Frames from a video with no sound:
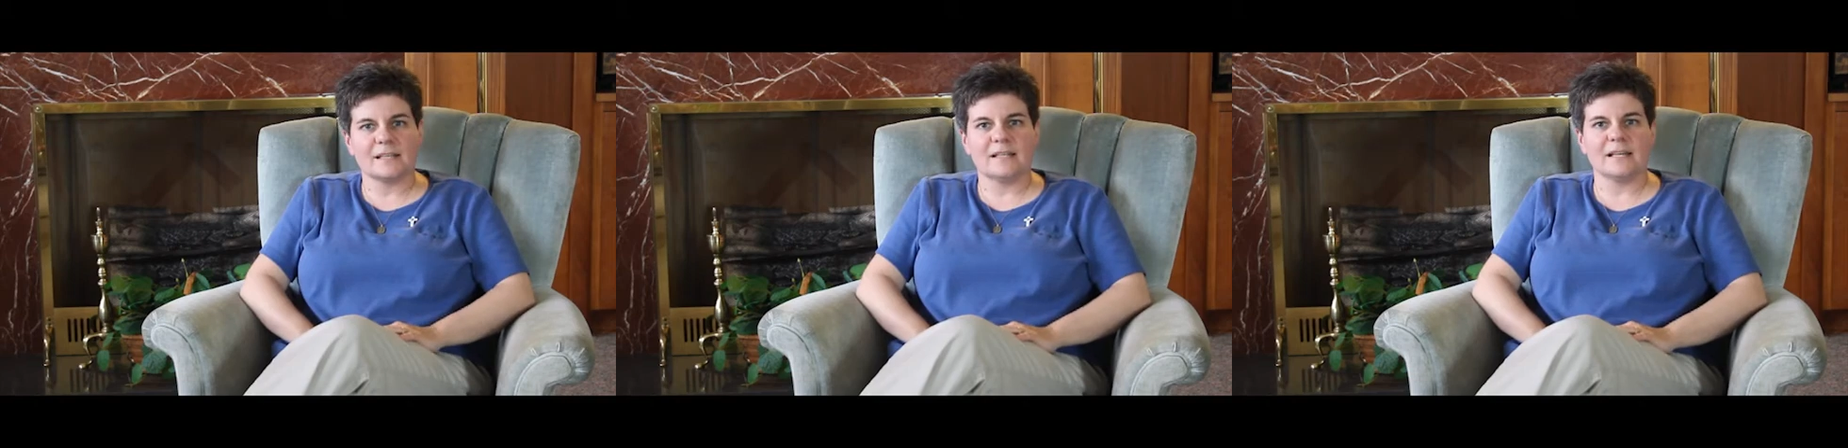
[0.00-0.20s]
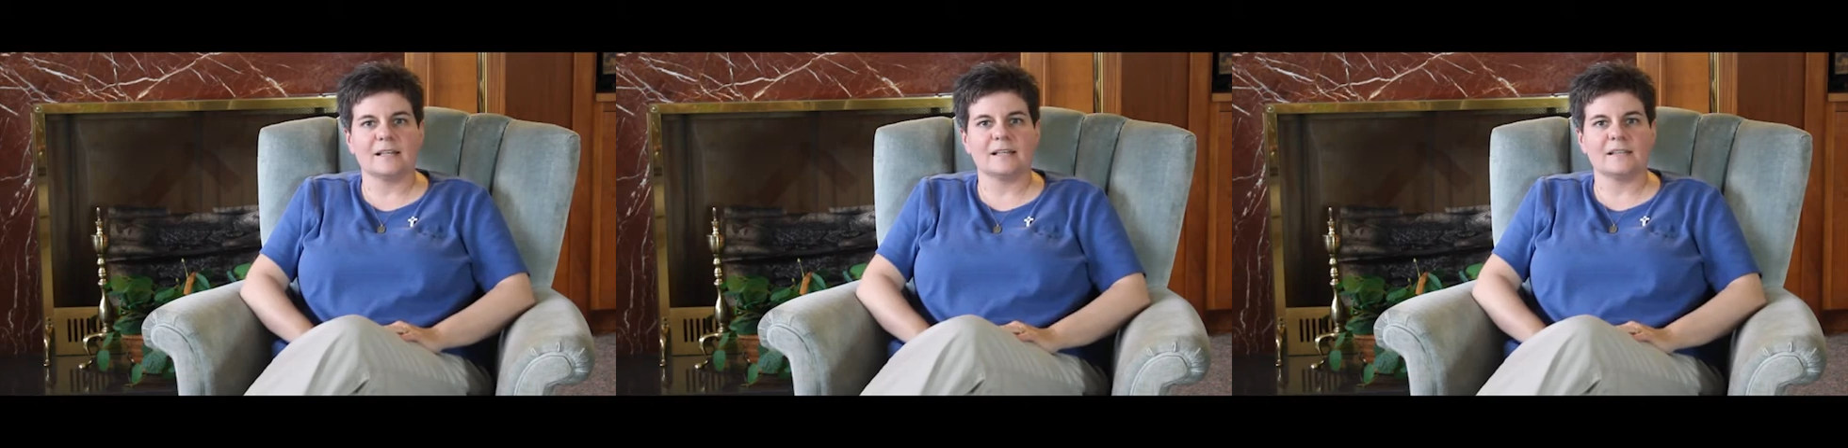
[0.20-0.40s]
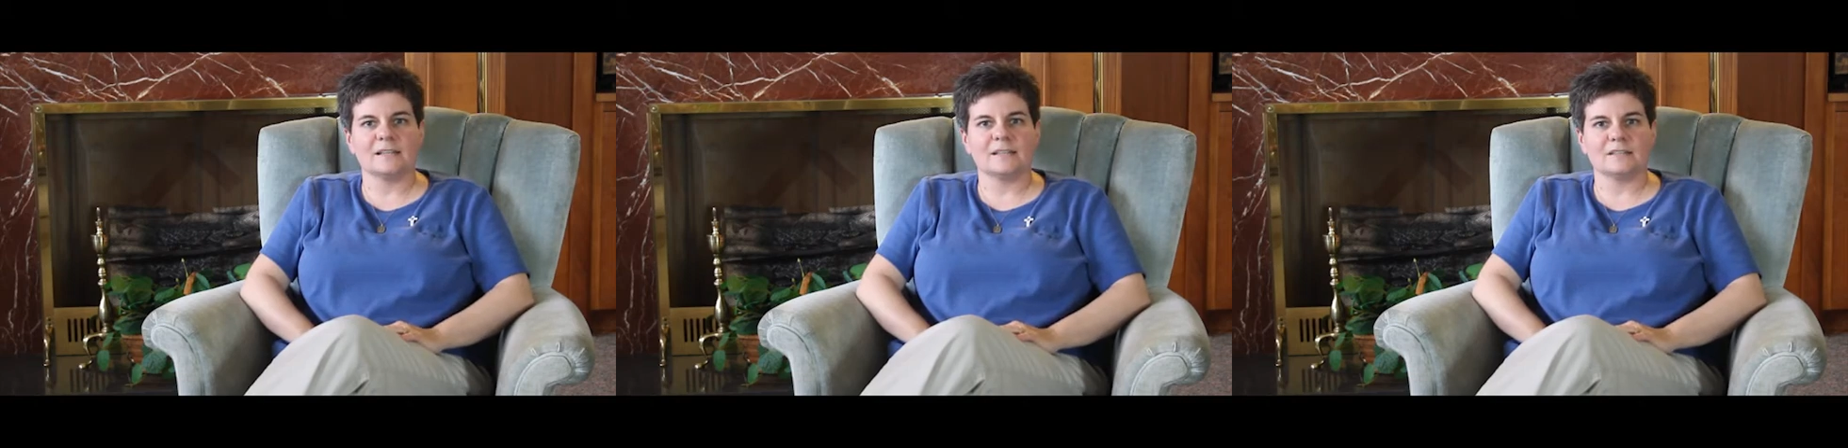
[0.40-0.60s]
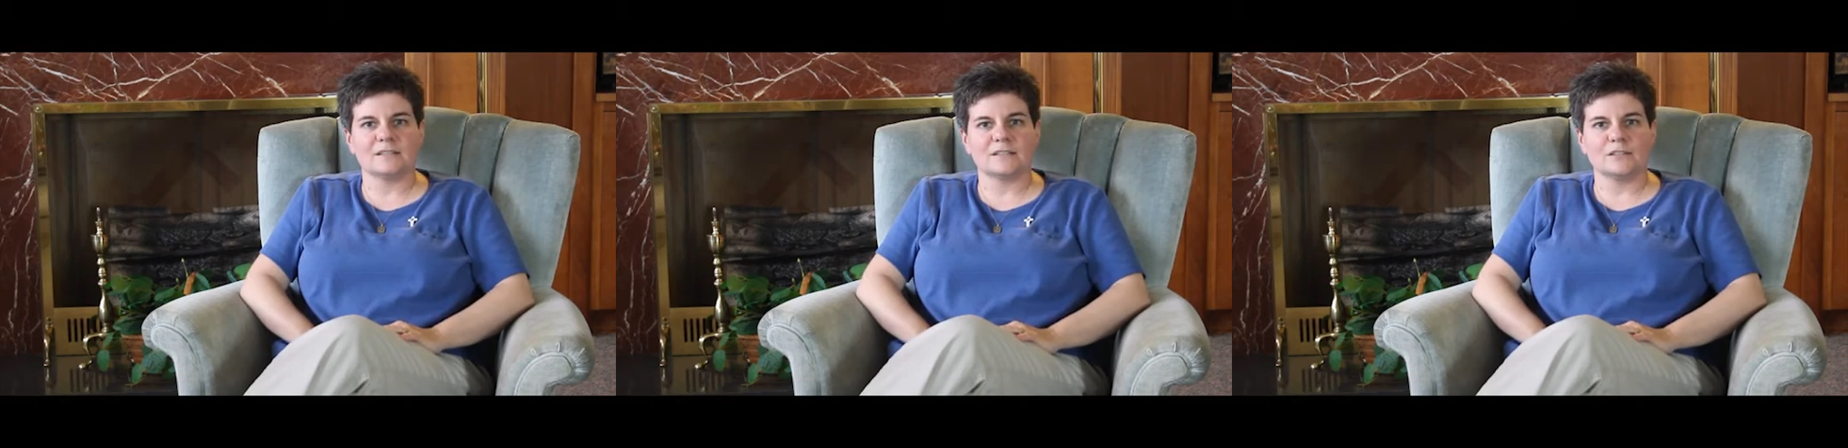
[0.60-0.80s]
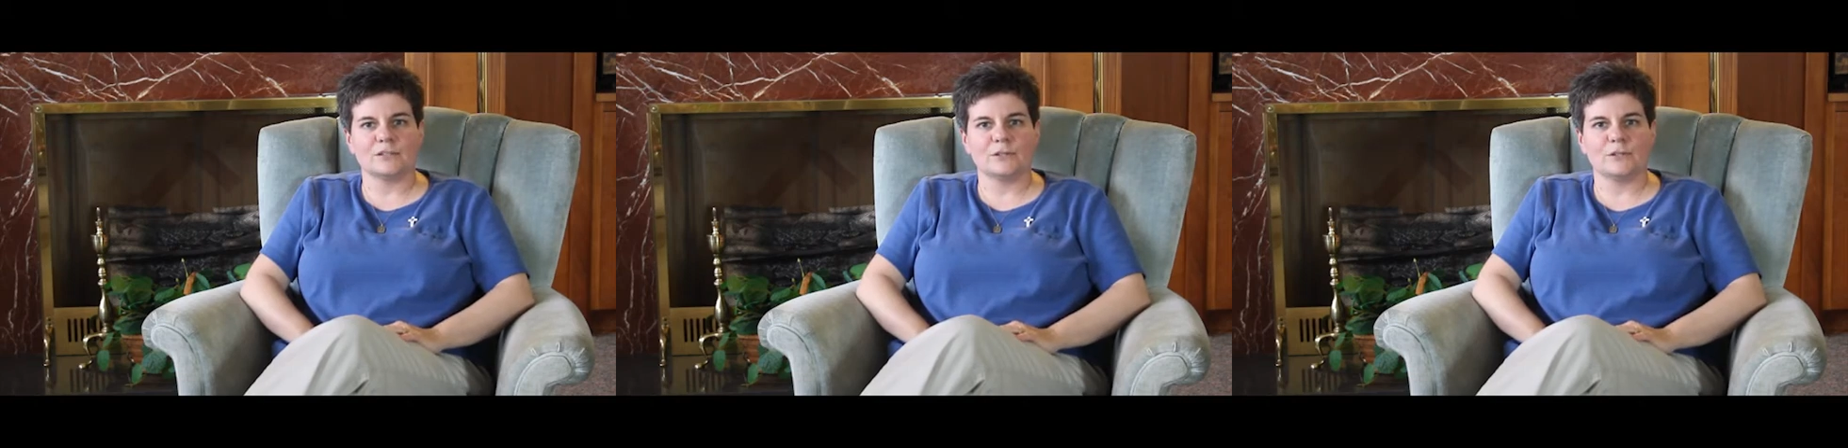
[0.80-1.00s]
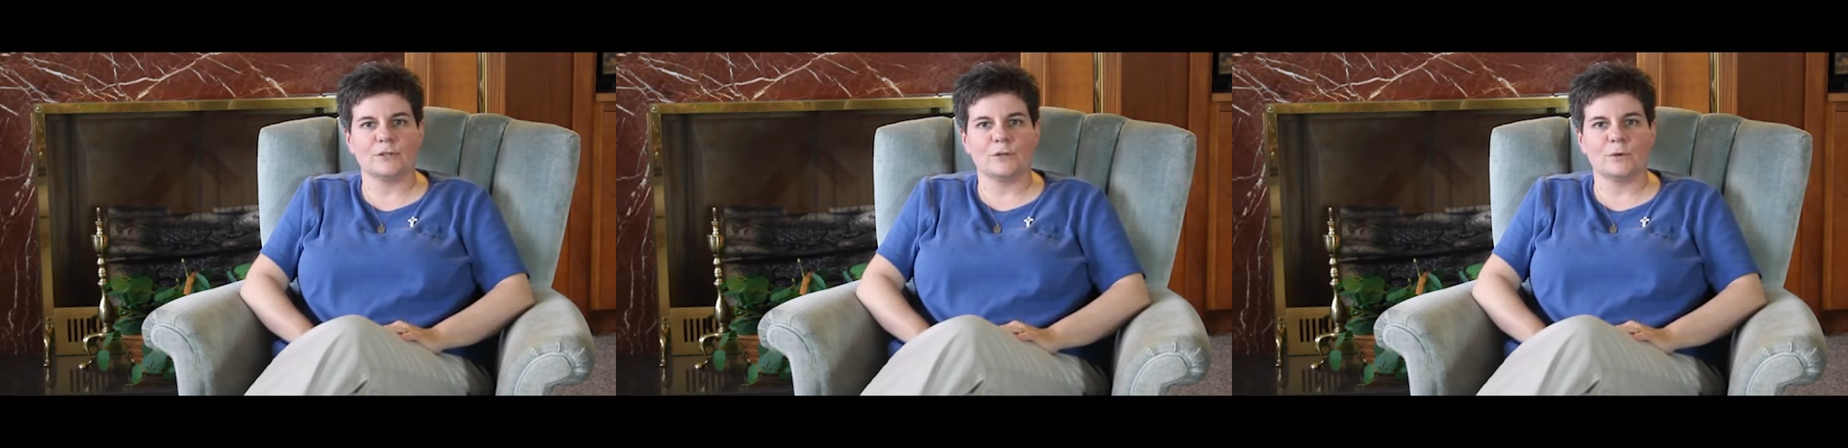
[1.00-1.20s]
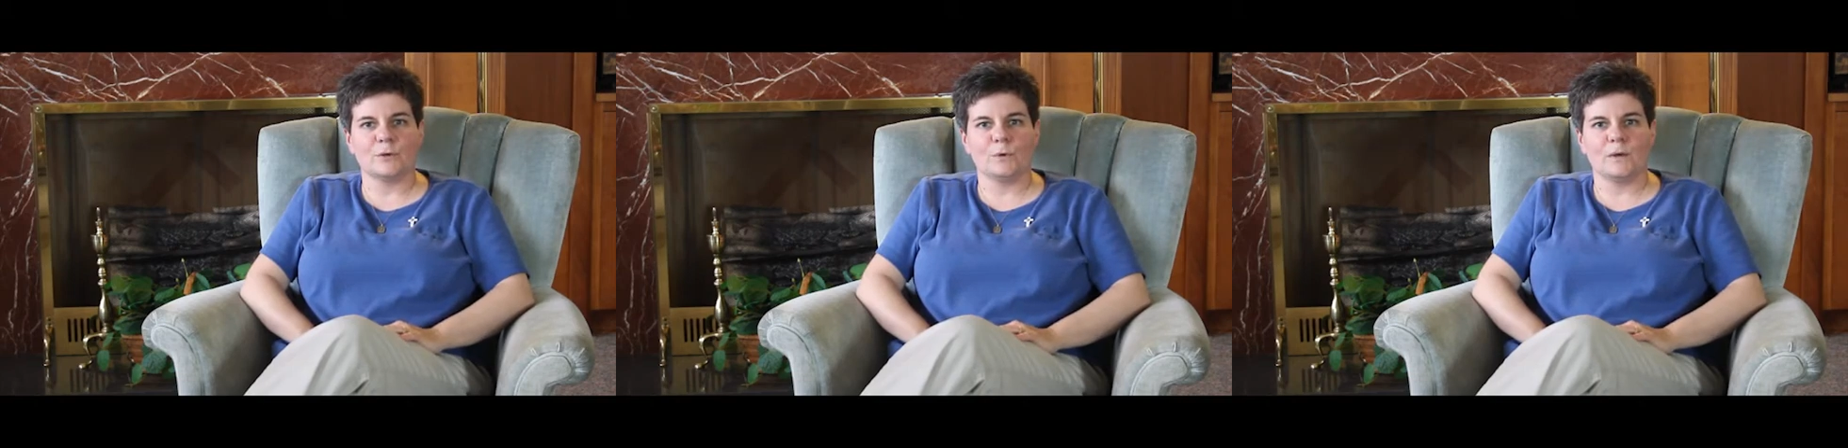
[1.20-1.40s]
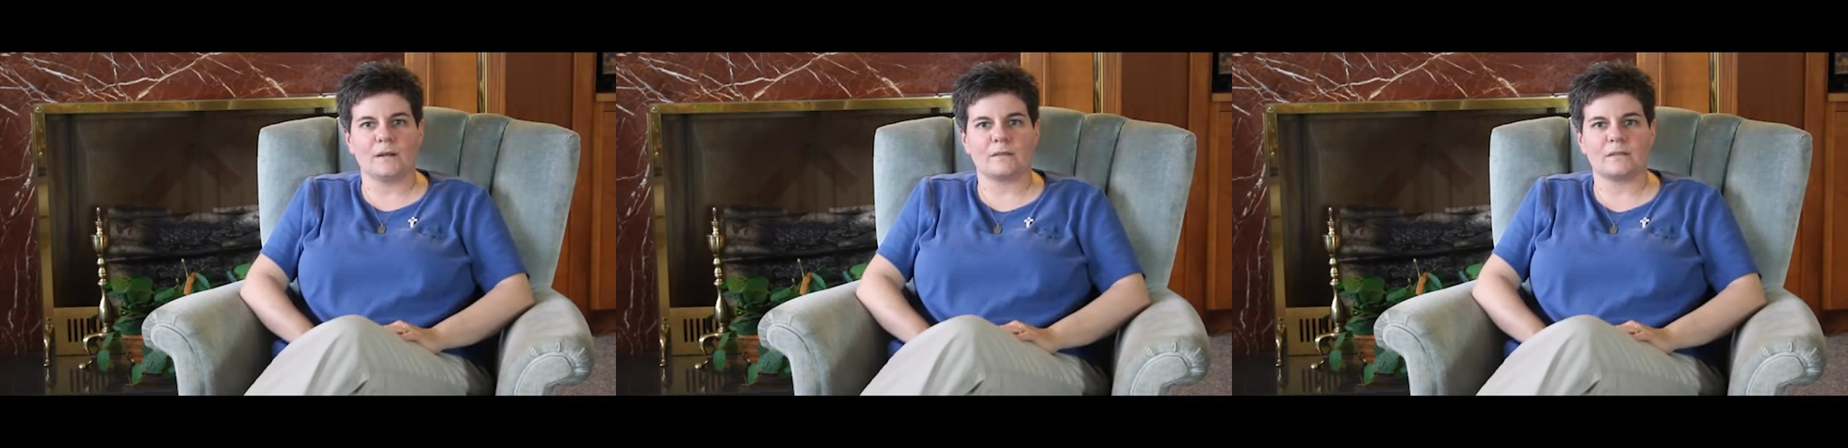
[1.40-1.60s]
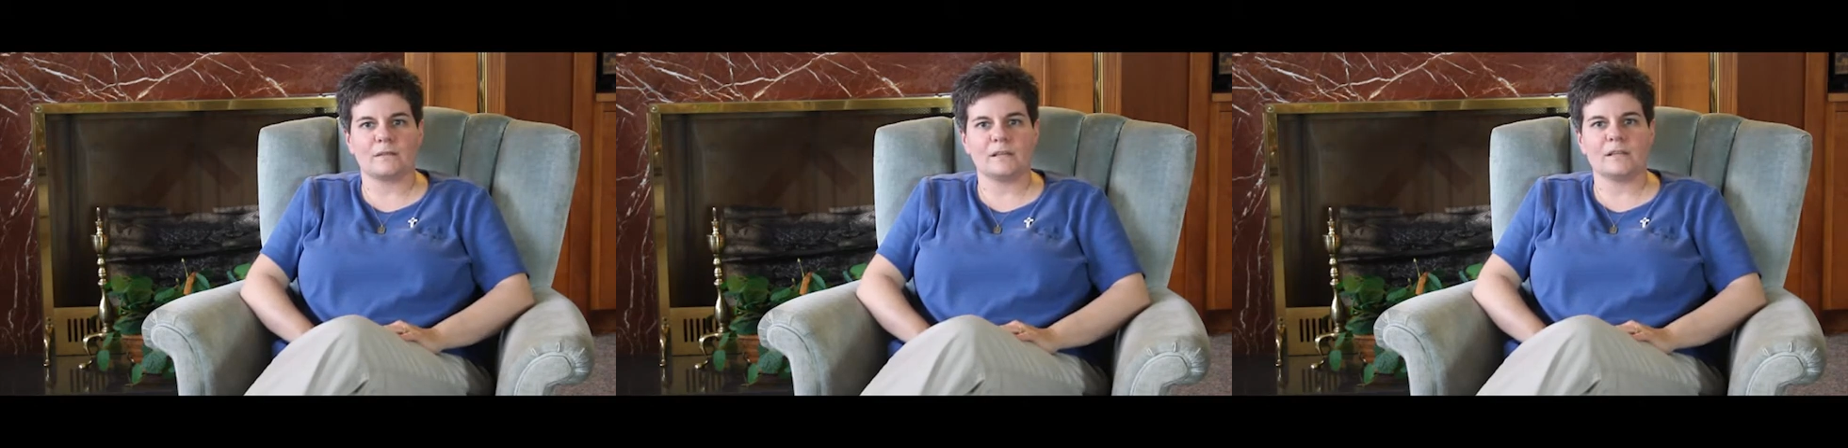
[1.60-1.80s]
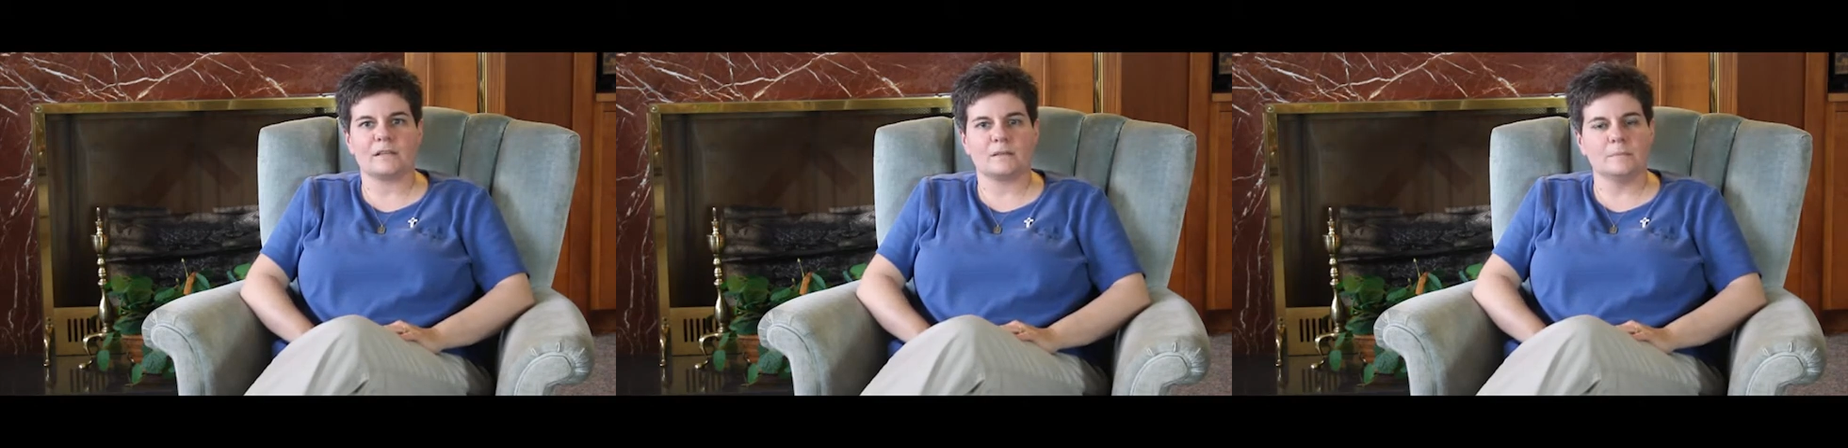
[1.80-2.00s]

And, I think